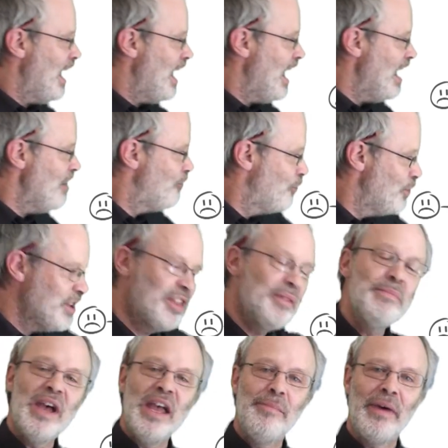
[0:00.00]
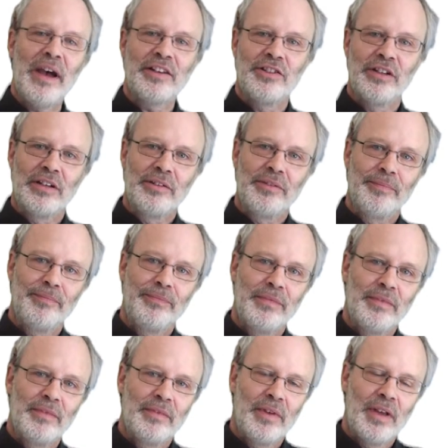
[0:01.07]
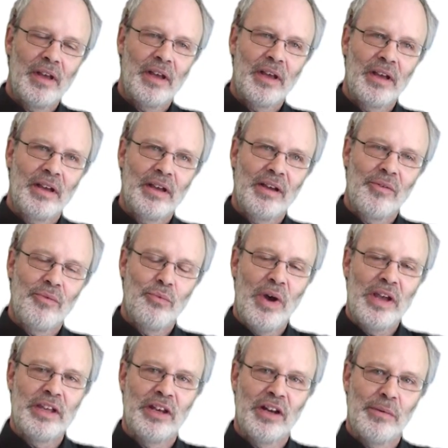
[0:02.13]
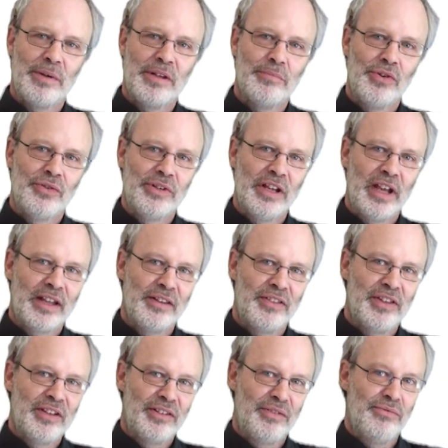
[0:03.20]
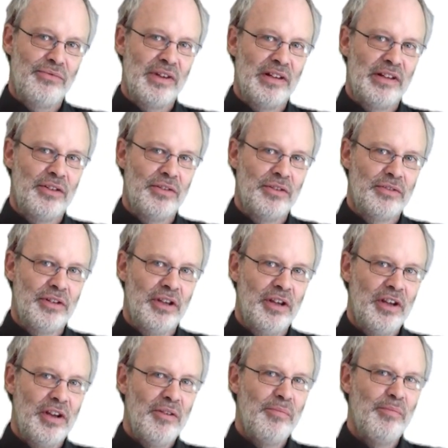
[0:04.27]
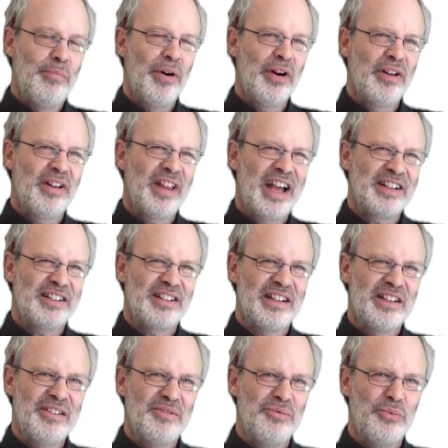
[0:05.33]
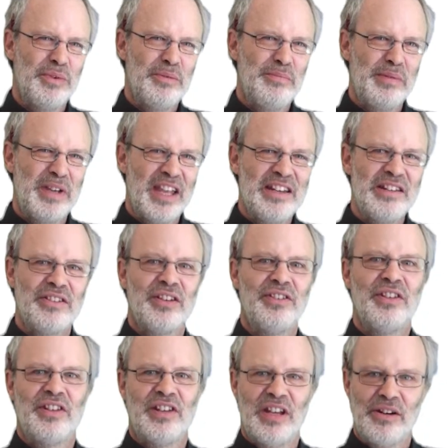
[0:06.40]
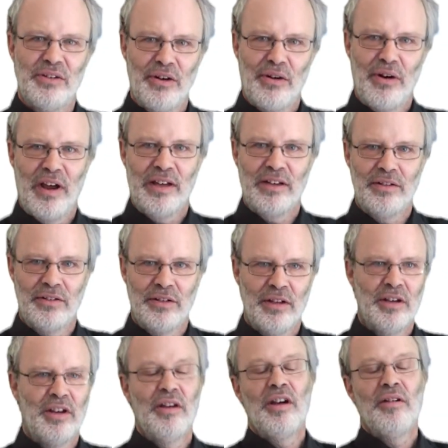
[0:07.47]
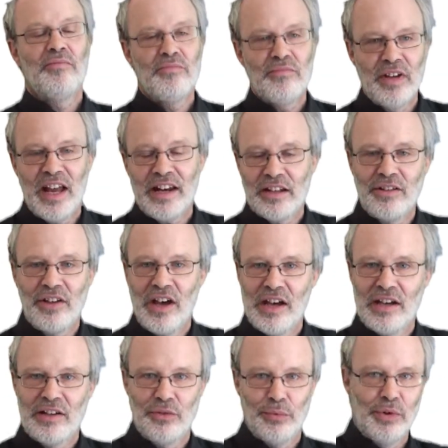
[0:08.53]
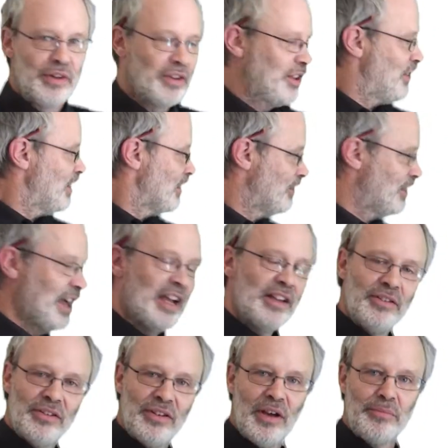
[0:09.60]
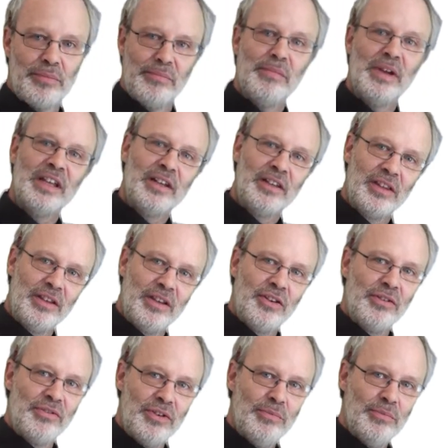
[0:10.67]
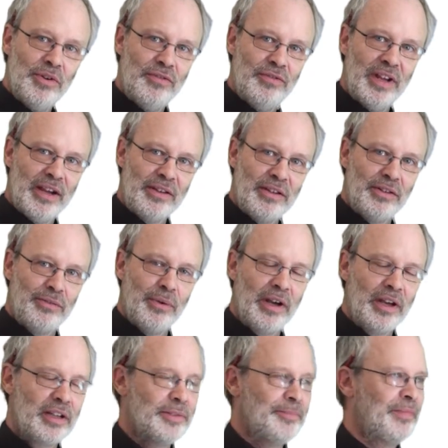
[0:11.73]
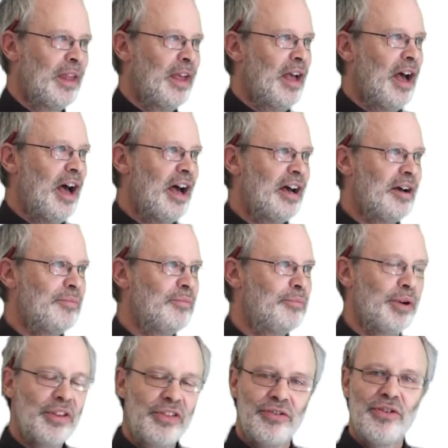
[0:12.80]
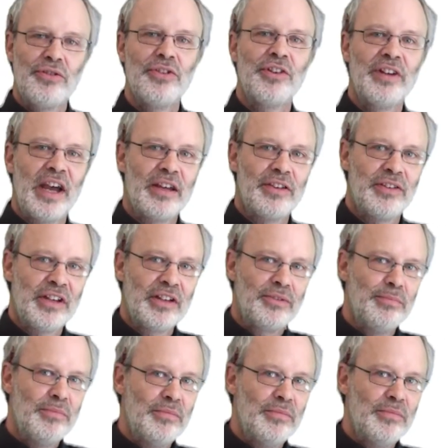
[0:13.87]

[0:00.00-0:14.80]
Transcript: If we imagine waking up in the morning and things are really good, but actually we begin to deteriorate, getting tired is one of the things that ends up meaning that you move down this way. But through the day things